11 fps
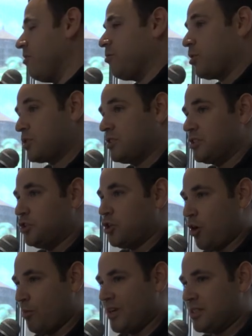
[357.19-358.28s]
of personally
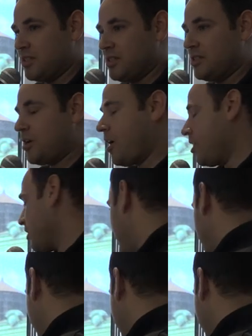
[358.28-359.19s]
genomics talk, and